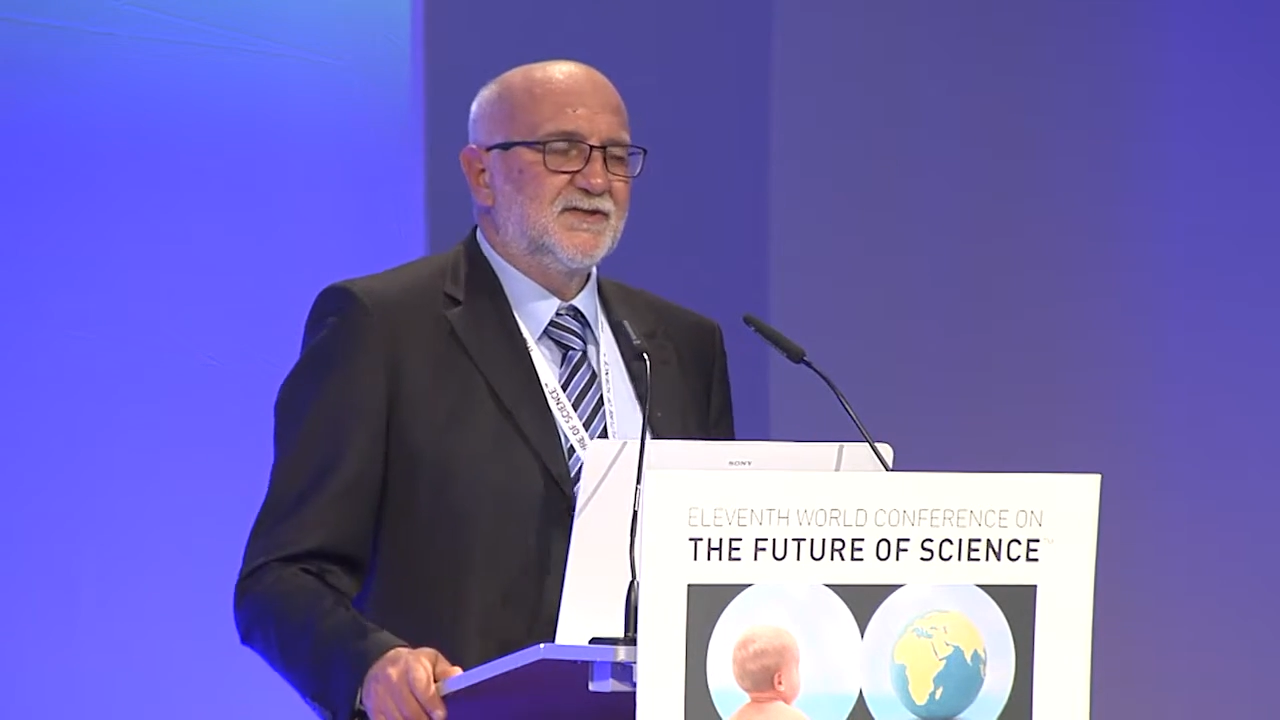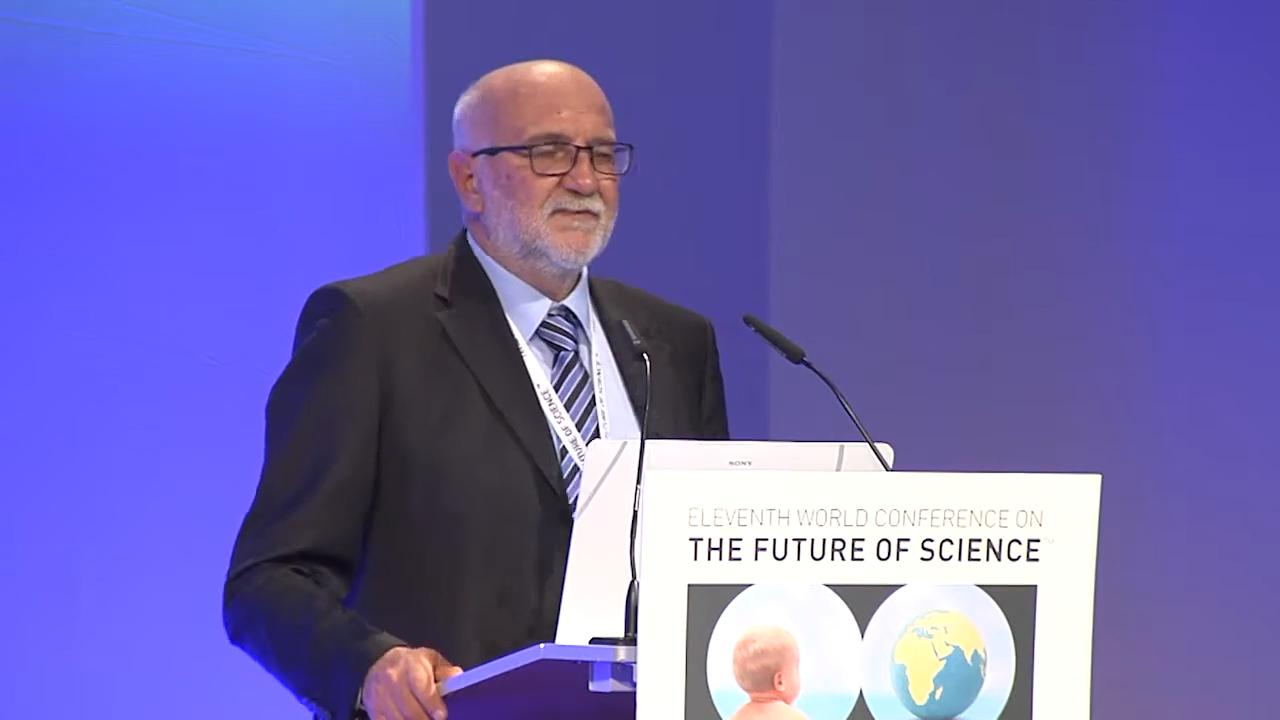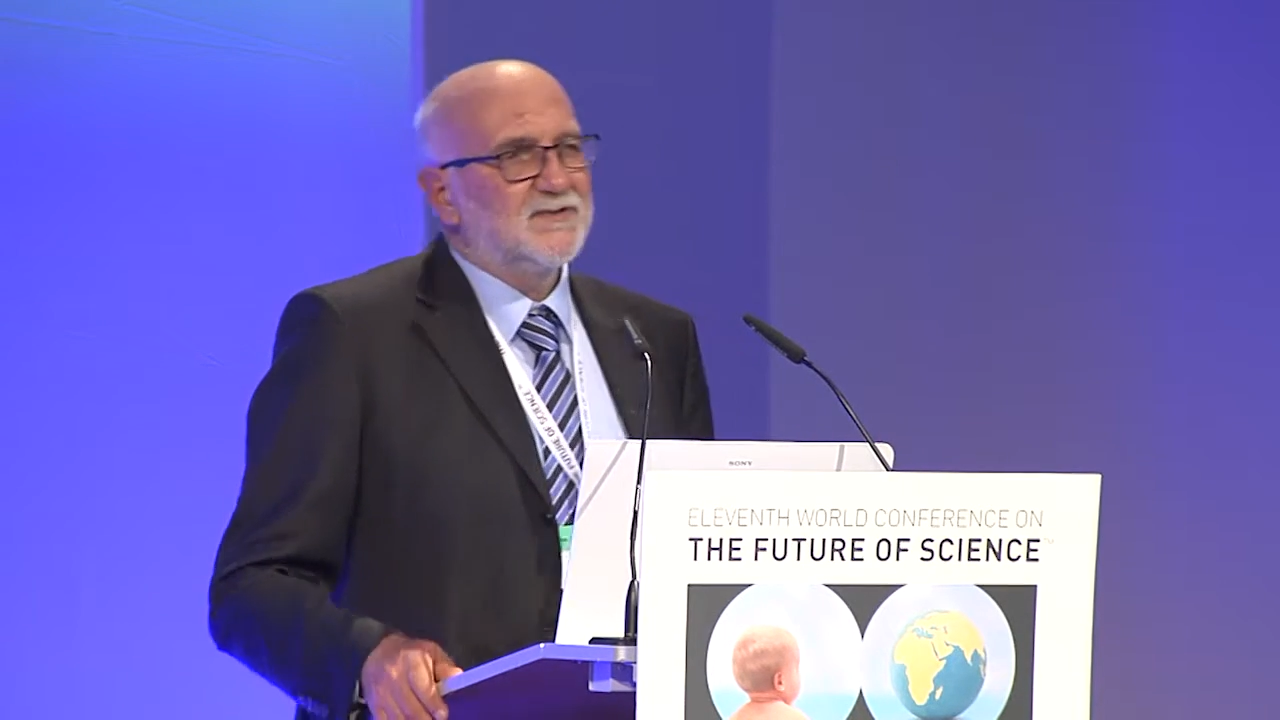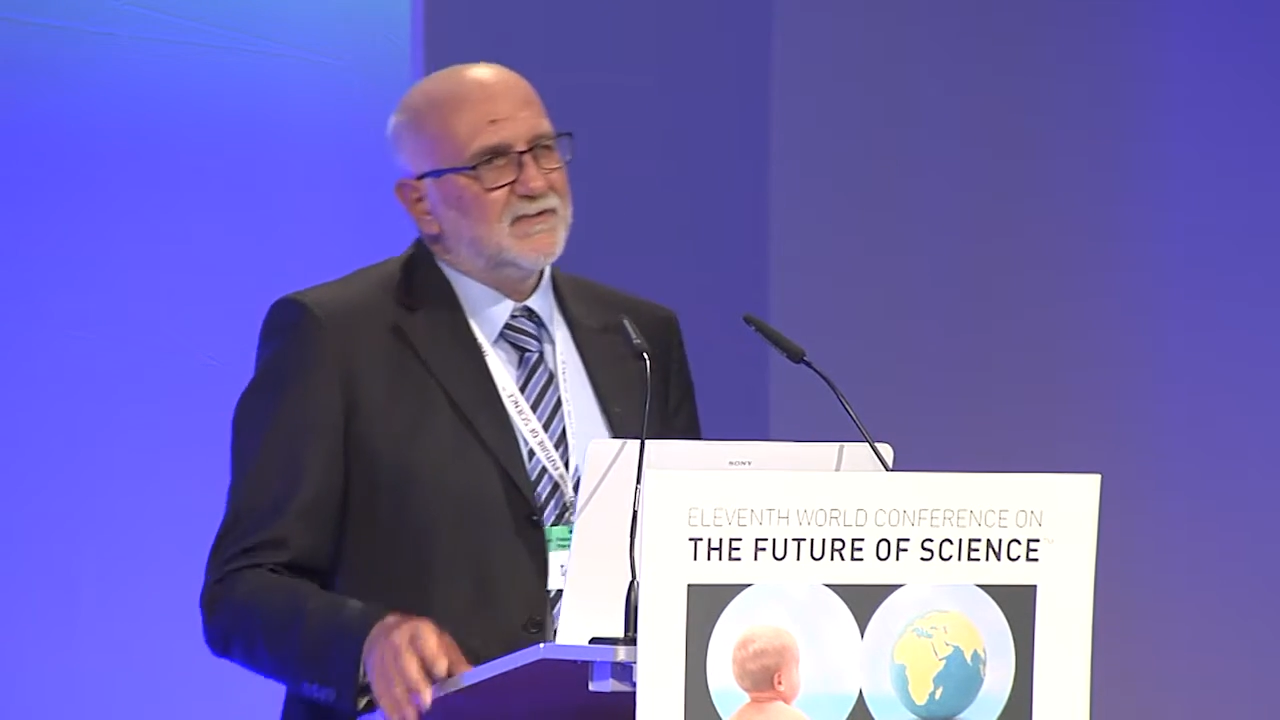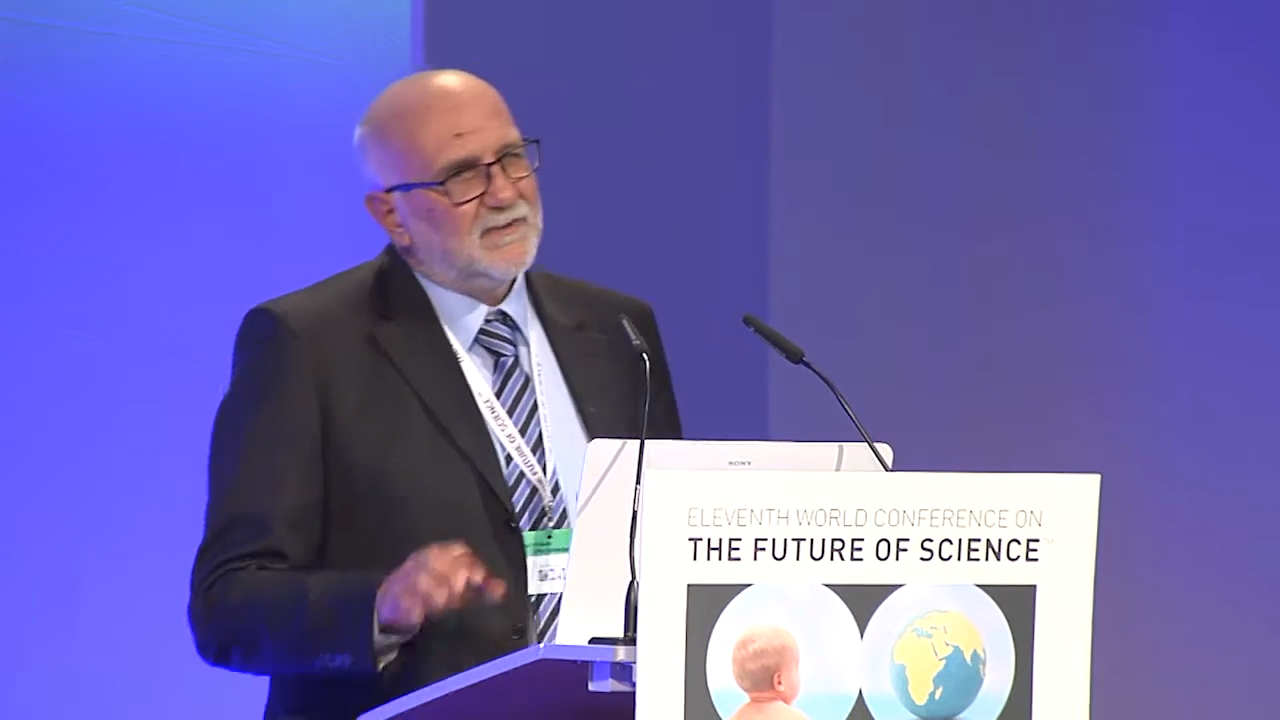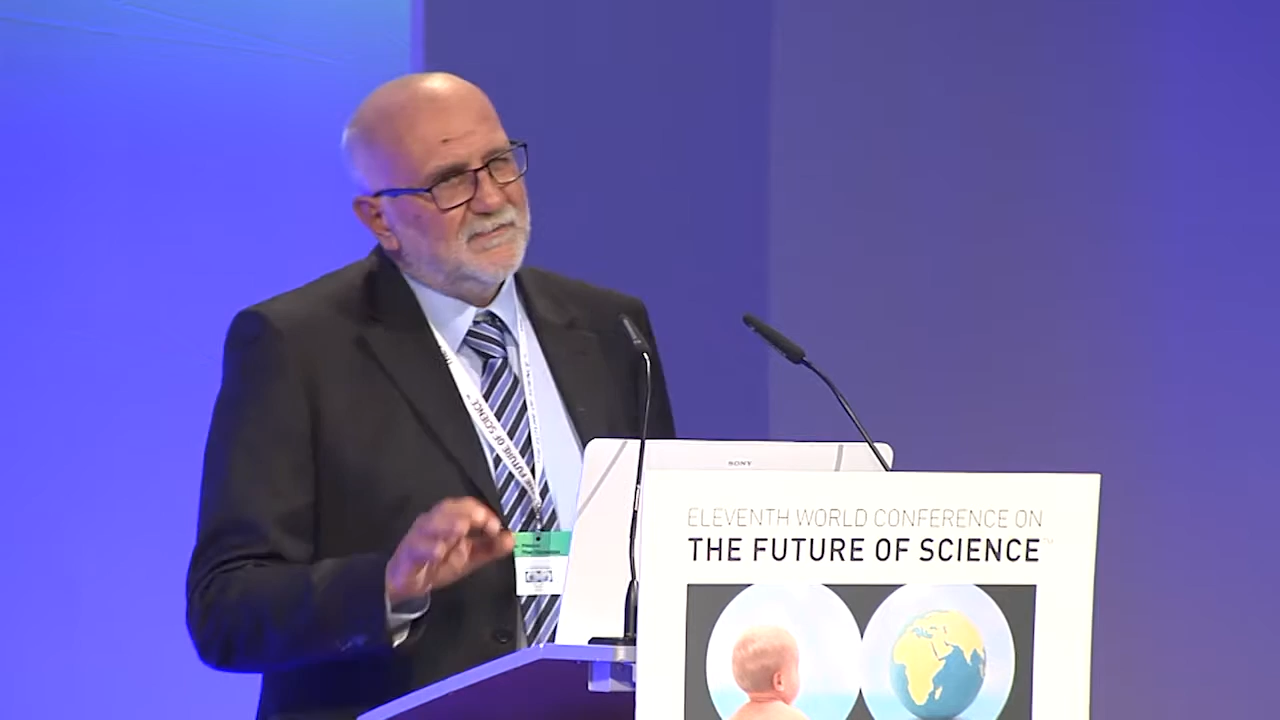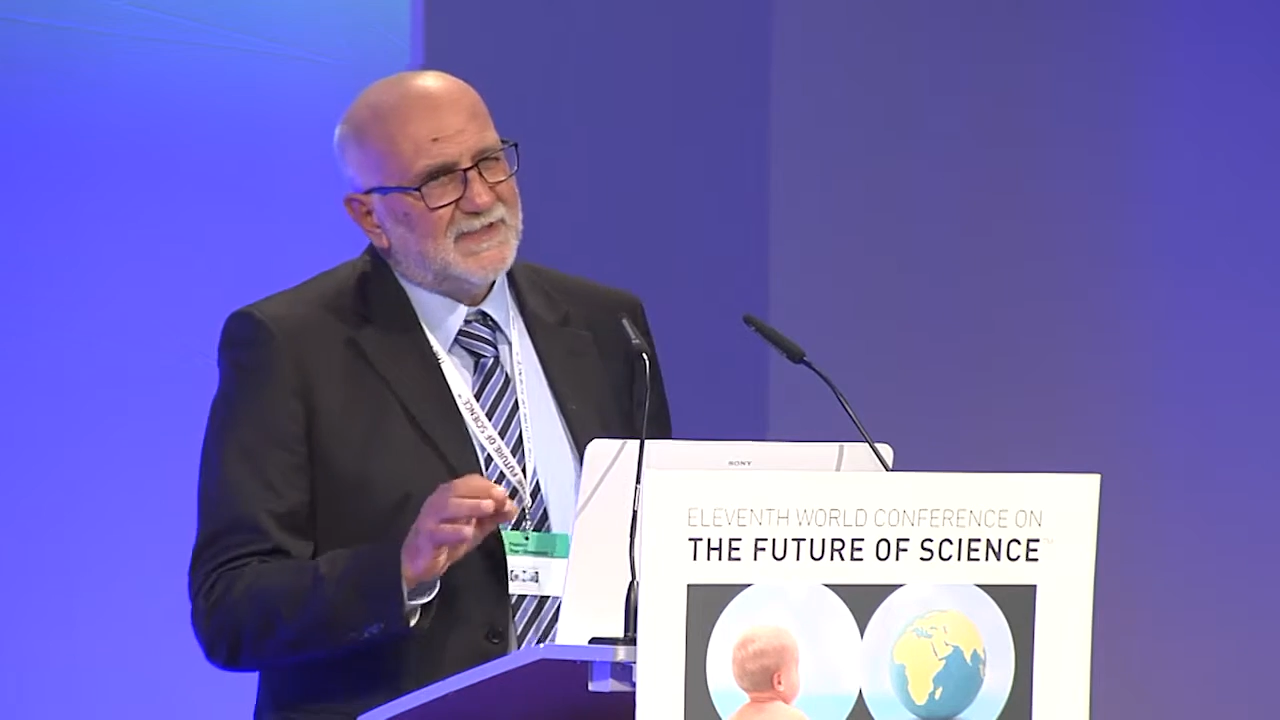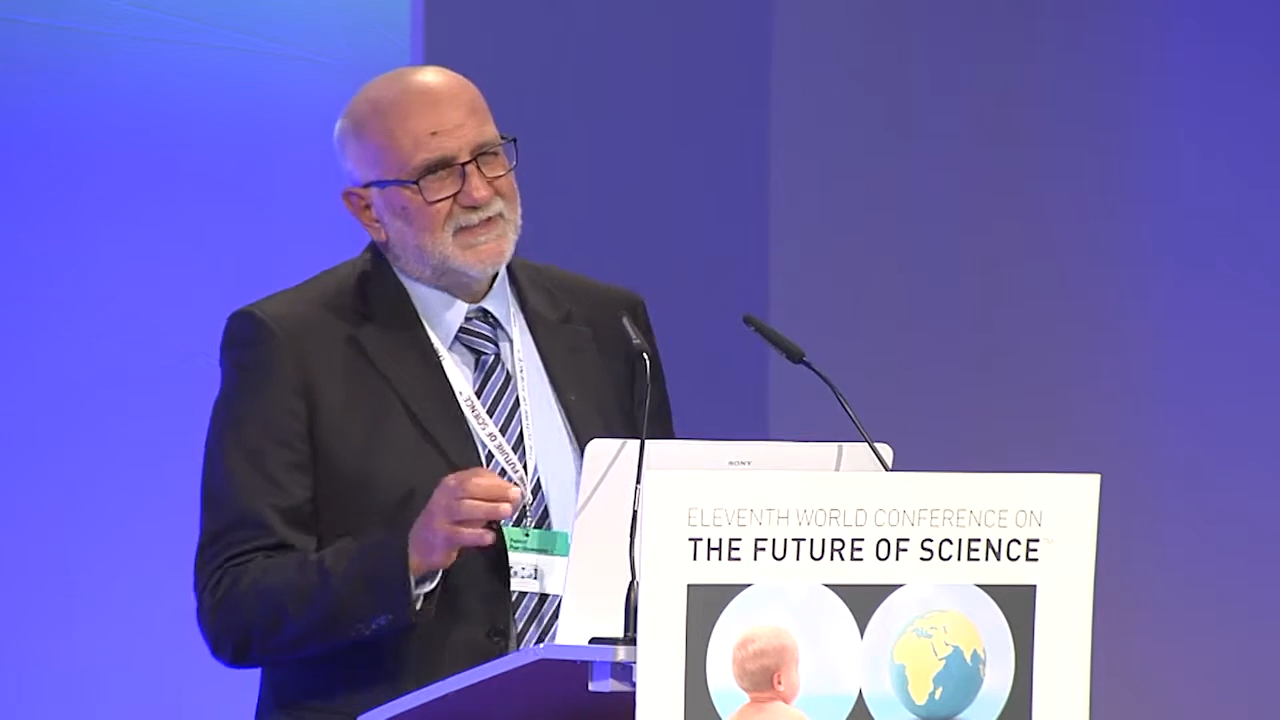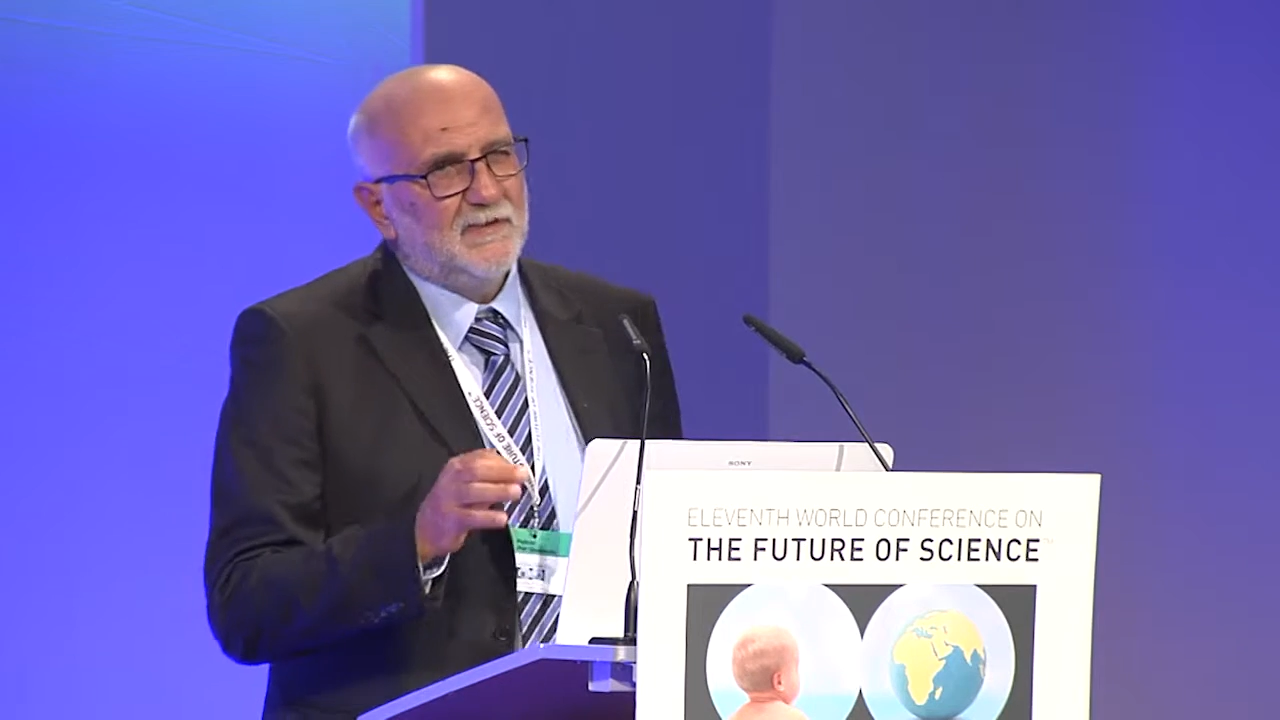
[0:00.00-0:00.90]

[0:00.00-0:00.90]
to future